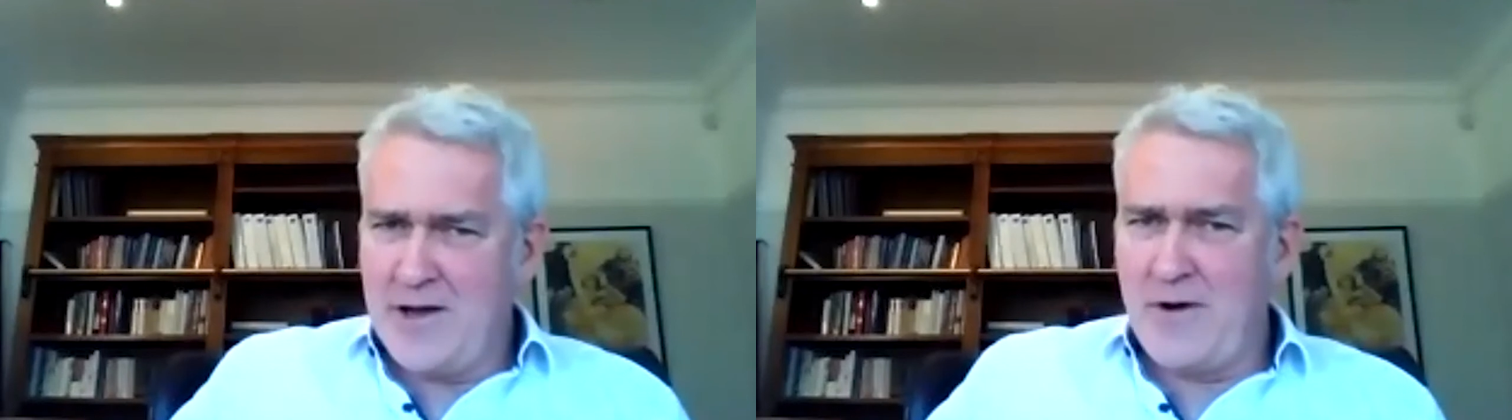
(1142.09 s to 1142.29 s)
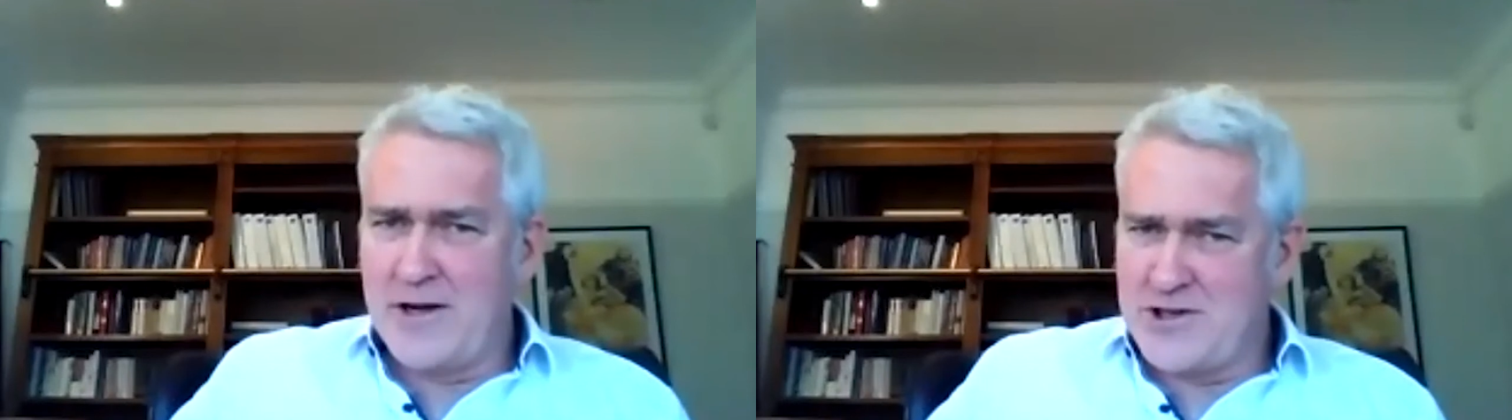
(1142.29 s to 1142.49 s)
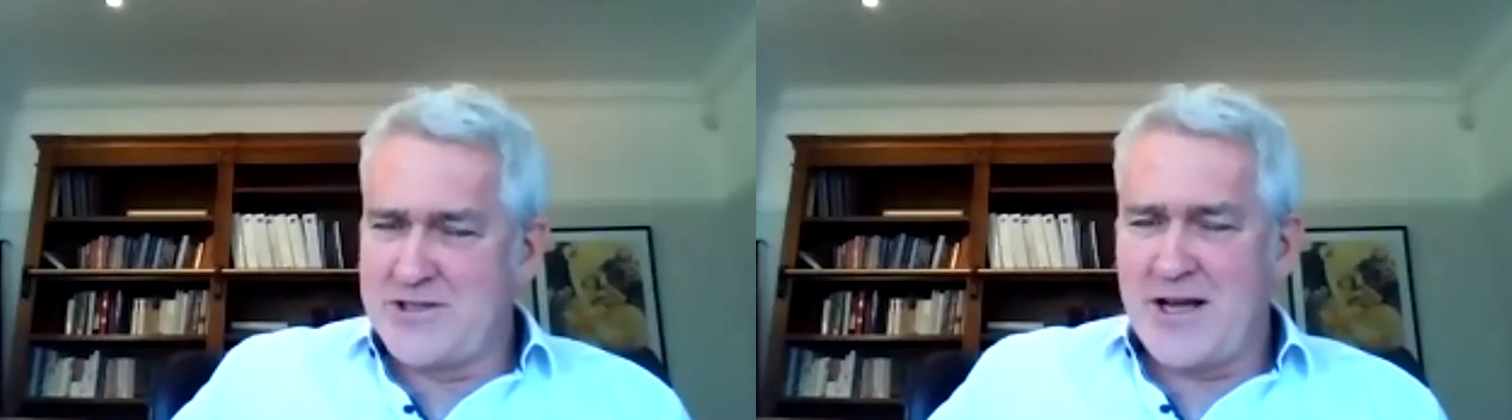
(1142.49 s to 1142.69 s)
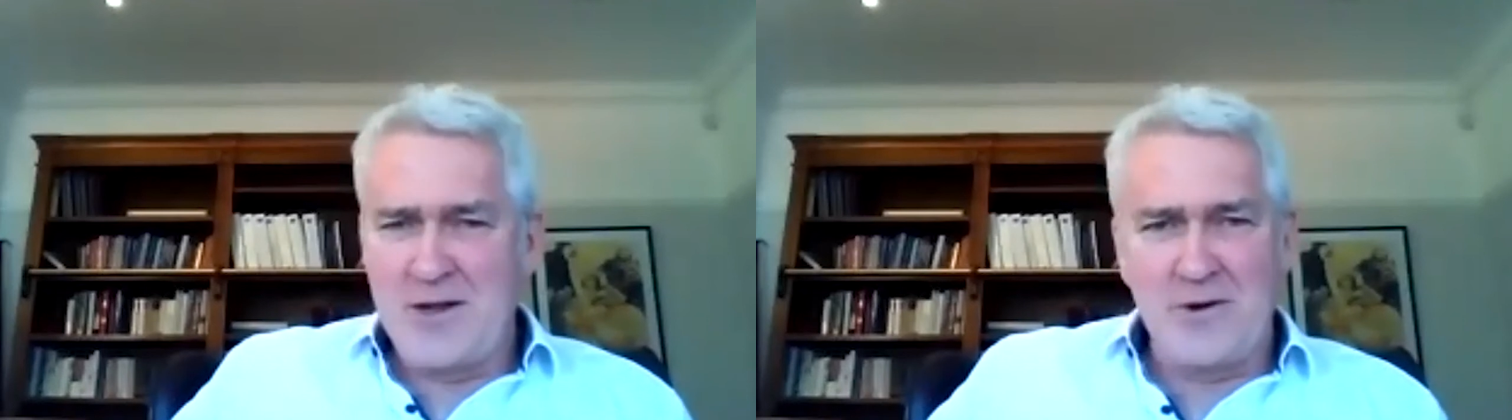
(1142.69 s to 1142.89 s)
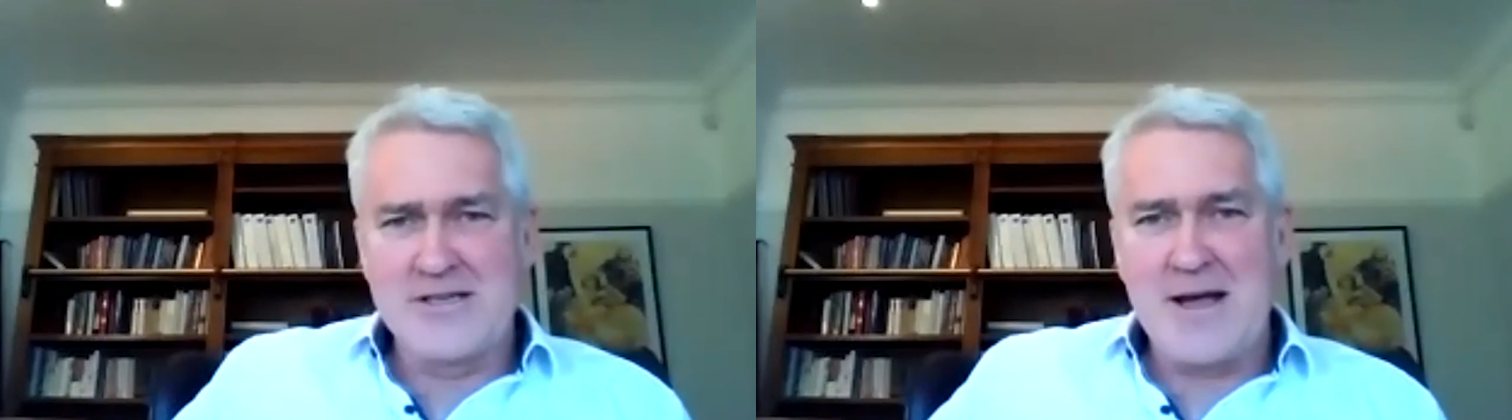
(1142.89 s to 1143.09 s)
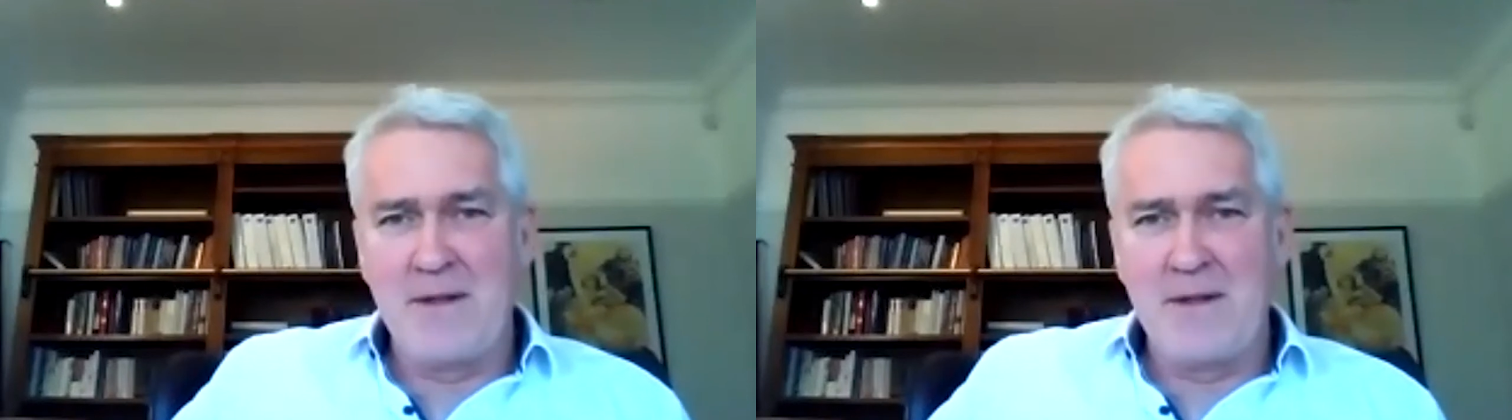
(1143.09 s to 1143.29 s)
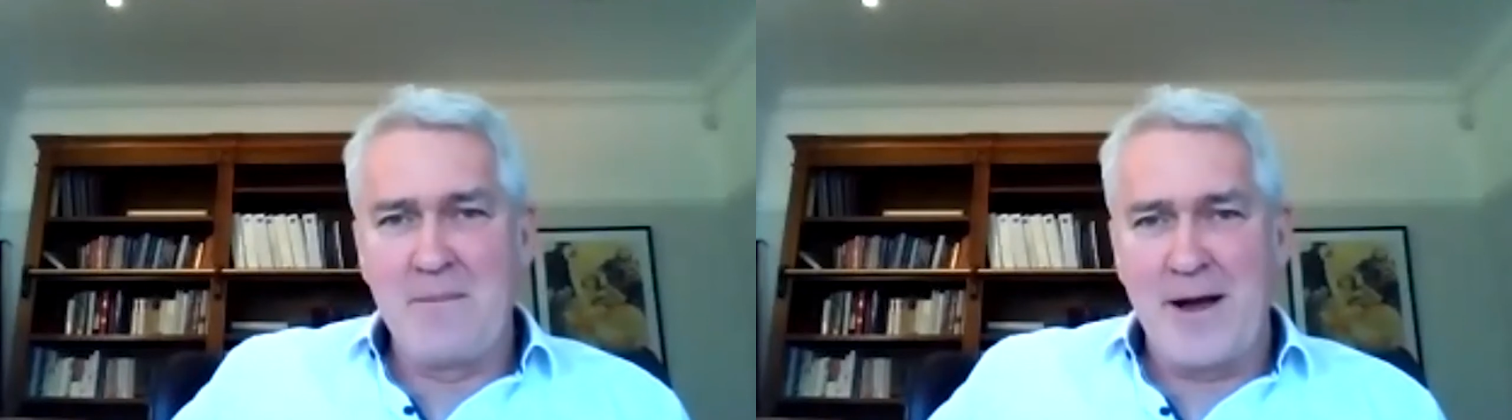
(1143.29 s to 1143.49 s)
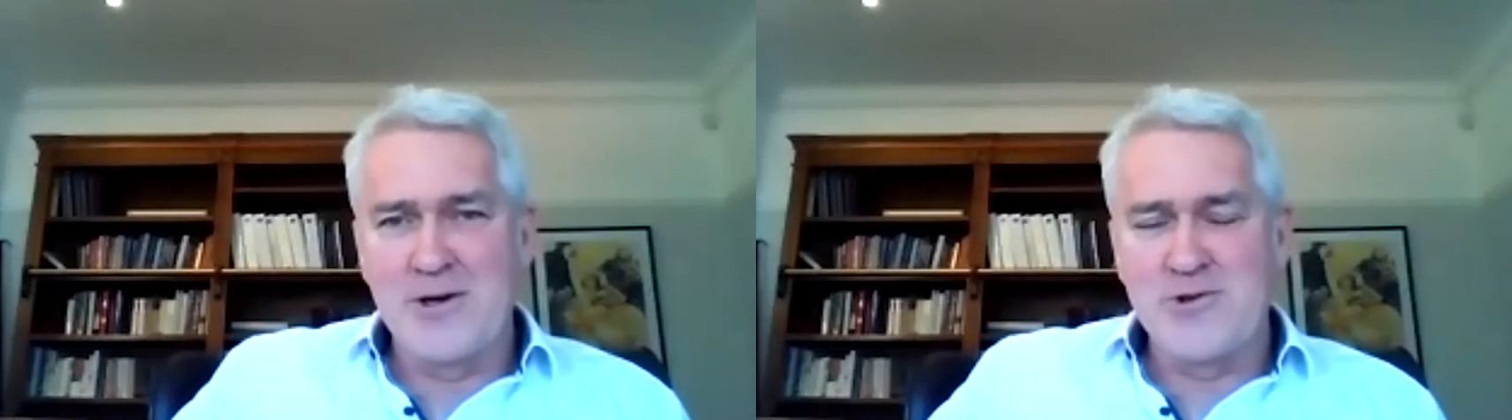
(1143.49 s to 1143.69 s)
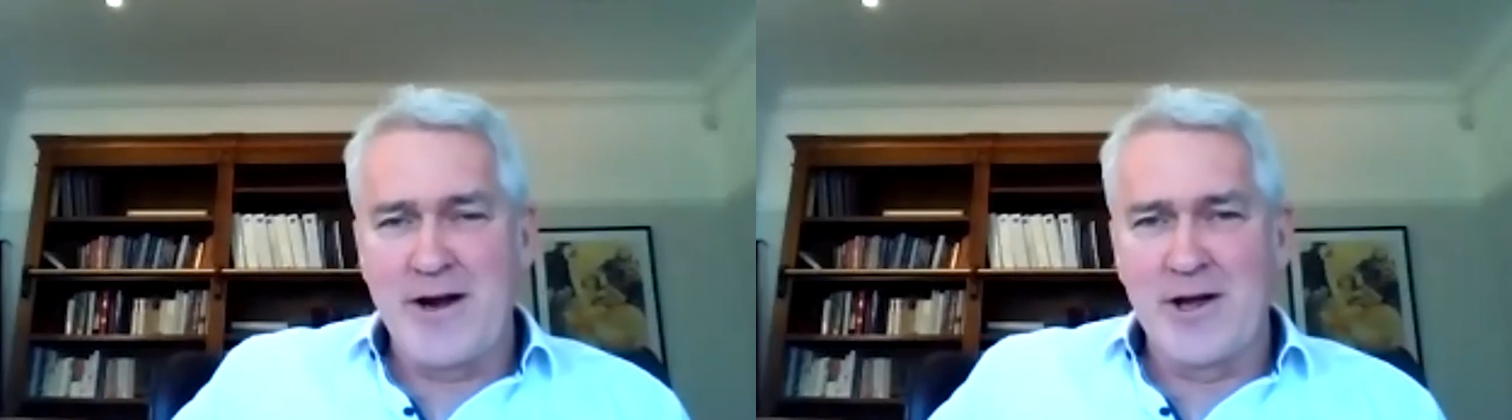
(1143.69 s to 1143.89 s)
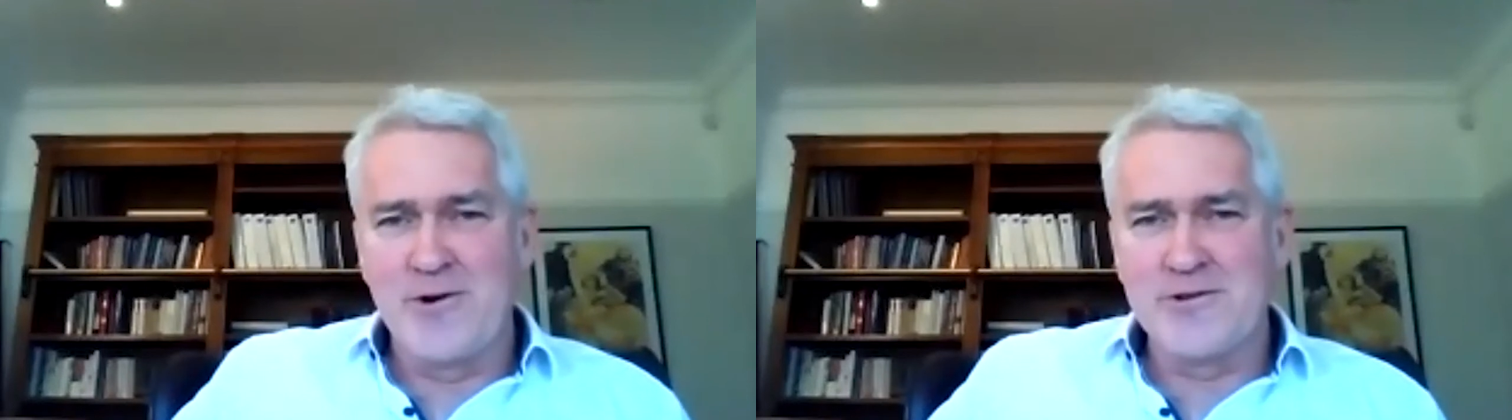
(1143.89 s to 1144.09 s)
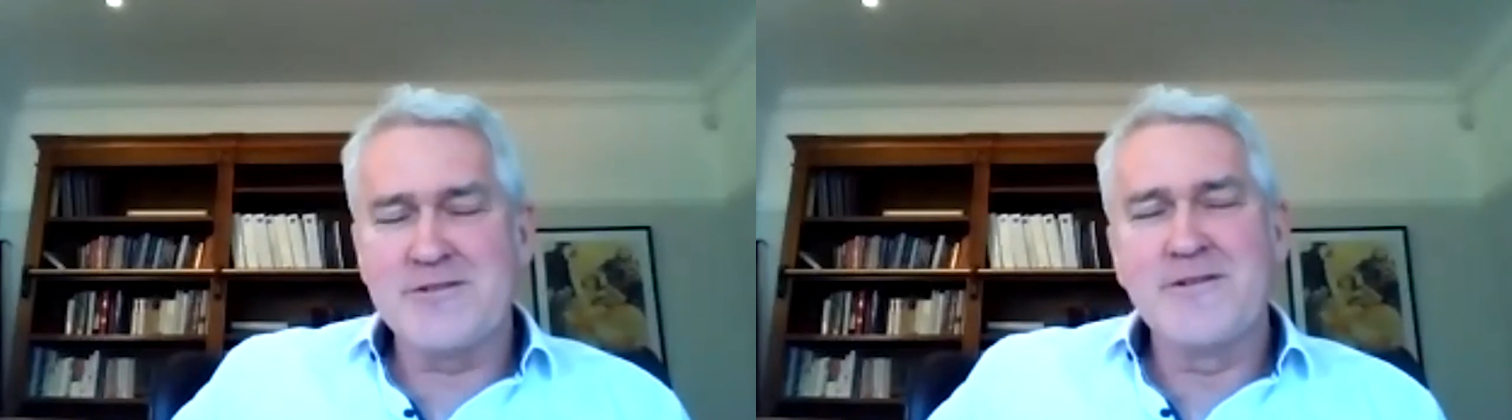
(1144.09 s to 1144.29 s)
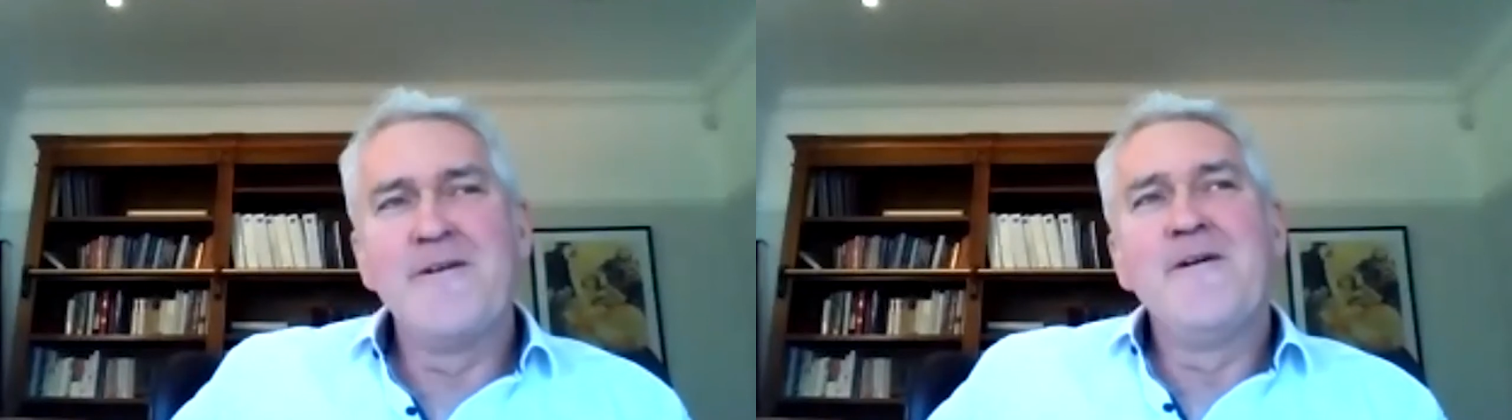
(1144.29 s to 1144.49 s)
I just sent you on a £10 million training course.